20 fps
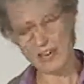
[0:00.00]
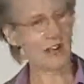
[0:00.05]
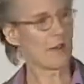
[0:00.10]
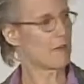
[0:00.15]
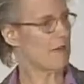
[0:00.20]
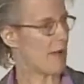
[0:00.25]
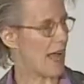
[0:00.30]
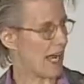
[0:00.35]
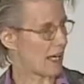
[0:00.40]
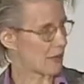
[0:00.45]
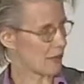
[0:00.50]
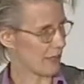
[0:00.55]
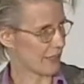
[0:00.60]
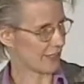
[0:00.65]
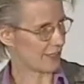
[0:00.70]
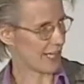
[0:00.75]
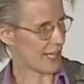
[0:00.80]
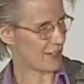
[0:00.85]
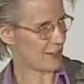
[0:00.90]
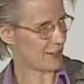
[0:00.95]
Uh, back
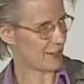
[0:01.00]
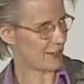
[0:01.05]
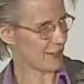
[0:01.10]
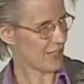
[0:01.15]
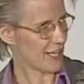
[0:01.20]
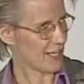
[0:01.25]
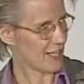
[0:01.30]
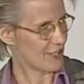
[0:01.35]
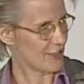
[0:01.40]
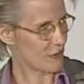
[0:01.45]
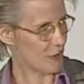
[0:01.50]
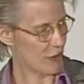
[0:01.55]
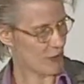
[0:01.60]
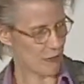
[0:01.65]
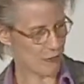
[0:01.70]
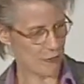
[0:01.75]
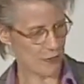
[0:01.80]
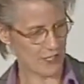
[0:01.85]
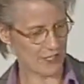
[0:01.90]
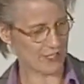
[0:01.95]
when Leonard
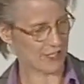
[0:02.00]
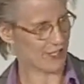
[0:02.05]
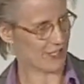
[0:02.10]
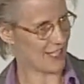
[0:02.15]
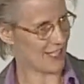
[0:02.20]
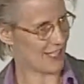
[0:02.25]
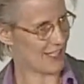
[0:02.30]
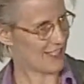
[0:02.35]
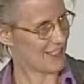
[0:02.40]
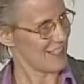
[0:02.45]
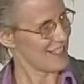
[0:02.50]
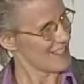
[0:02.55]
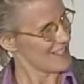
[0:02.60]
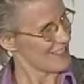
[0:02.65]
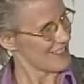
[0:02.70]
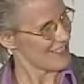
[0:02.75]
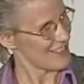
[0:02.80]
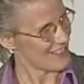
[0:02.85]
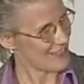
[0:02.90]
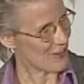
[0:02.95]
Doyle was the
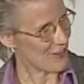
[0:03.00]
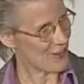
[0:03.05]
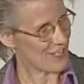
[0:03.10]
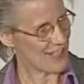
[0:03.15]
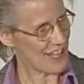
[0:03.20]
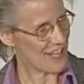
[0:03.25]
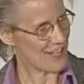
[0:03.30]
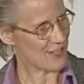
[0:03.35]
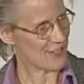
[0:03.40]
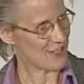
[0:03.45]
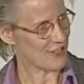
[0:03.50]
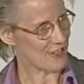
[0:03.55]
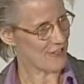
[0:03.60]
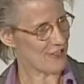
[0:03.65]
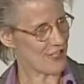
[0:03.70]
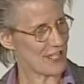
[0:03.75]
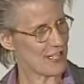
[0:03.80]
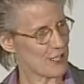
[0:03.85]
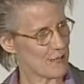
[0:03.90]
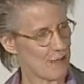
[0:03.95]
foreign editor
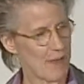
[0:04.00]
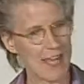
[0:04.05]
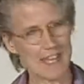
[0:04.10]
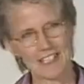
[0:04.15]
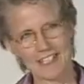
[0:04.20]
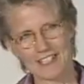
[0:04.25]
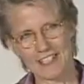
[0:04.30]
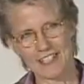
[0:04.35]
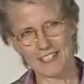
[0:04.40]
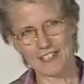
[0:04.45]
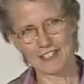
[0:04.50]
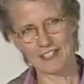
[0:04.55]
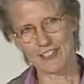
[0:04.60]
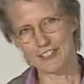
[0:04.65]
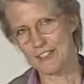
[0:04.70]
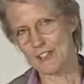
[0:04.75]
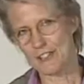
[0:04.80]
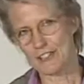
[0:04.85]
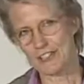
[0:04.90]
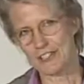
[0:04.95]
of The Independent, I used
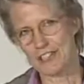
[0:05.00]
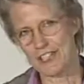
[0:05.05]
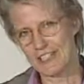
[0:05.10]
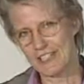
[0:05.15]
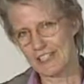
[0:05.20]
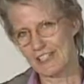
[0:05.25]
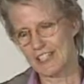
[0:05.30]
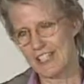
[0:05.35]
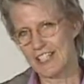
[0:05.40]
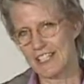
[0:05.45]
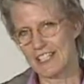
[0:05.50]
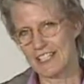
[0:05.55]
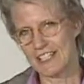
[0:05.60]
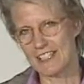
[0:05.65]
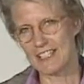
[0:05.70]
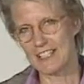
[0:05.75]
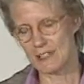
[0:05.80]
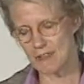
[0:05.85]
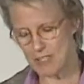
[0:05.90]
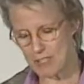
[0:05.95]
to go to London
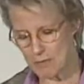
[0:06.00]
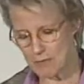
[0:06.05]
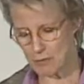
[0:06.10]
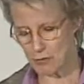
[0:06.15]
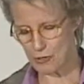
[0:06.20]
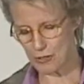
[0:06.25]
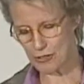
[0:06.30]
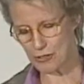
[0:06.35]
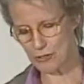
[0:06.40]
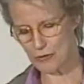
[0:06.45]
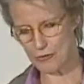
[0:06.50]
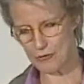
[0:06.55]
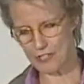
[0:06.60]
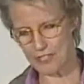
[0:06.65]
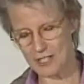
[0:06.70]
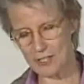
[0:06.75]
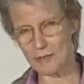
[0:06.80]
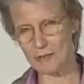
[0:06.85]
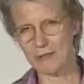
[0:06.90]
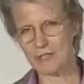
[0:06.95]
and you know
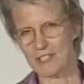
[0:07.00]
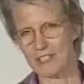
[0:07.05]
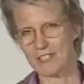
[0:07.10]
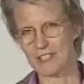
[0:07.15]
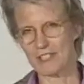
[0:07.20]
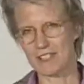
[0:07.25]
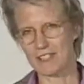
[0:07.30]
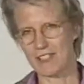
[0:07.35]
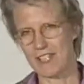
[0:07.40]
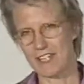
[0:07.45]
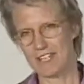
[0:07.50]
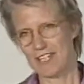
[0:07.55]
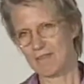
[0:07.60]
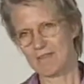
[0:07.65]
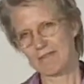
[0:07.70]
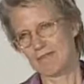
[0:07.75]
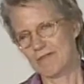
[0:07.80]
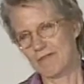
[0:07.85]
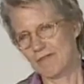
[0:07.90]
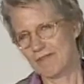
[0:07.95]
importune him to
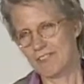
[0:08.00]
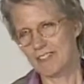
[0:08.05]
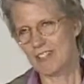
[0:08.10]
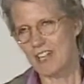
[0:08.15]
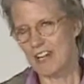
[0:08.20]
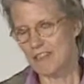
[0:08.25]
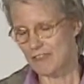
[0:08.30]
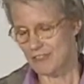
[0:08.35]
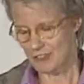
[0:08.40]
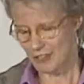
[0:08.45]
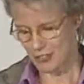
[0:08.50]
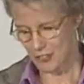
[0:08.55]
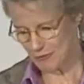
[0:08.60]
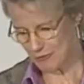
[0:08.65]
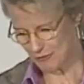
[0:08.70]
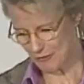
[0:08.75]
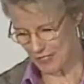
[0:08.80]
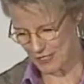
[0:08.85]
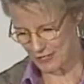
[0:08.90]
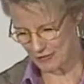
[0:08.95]
cover
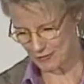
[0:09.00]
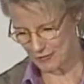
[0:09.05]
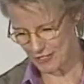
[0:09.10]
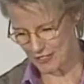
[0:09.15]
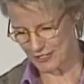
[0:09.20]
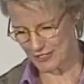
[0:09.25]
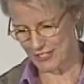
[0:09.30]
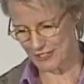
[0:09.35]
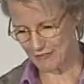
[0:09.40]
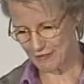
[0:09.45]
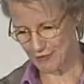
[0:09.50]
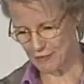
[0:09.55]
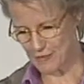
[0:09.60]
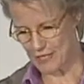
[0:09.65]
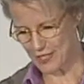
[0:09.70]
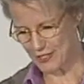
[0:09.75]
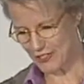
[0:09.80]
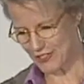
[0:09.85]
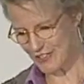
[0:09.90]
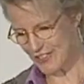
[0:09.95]
Human Rights Watch
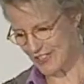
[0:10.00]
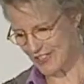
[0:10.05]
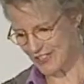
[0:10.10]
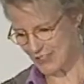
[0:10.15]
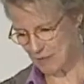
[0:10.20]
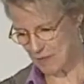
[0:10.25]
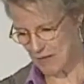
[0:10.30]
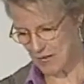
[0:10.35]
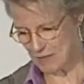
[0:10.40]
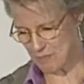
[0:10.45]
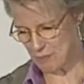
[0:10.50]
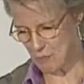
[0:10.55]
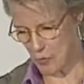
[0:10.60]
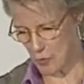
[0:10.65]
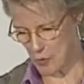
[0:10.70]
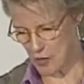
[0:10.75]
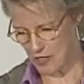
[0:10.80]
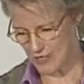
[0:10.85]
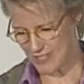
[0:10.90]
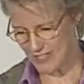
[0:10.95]
information and spend
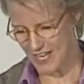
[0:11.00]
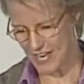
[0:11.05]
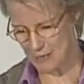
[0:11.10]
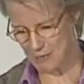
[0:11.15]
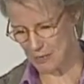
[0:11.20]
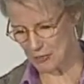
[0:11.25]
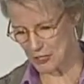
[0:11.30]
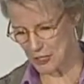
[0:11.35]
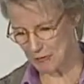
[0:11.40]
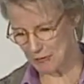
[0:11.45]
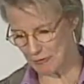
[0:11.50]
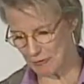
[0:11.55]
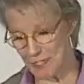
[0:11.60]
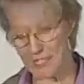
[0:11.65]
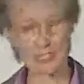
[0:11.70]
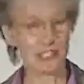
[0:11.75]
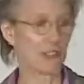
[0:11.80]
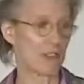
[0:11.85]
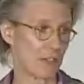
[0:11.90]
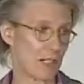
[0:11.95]
more time on the human
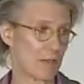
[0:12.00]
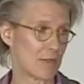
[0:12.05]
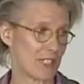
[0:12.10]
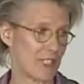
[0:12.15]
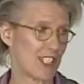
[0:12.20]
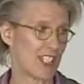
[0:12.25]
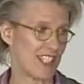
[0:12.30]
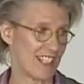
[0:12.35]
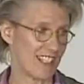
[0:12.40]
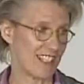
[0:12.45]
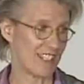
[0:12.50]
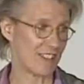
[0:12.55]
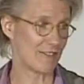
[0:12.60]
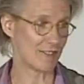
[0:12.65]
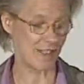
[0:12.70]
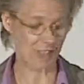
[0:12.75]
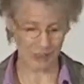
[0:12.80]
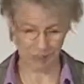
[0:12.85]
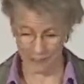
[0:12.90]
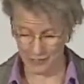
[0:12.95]
rights story, which he
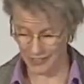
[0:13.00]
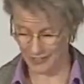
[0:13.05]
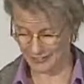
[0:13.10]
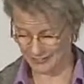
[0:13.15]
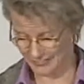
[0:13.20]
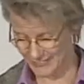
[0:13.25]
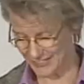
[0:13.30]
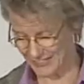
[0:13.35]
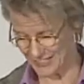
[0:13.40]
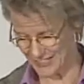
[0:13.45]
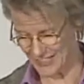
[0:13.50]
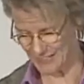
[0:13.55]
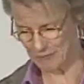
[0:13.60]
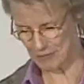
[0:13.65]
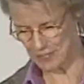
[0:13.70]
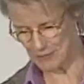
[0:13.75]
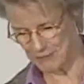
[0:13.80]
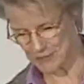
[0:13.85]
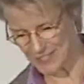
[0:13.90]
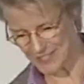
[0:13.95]
did very well,
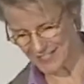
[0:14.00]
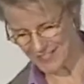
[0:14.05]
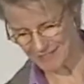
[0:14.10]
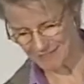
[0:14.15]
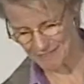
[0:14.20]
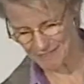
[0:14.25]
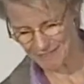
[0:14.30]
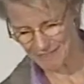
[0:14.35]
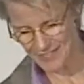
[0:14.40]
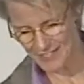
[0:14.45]
must be said.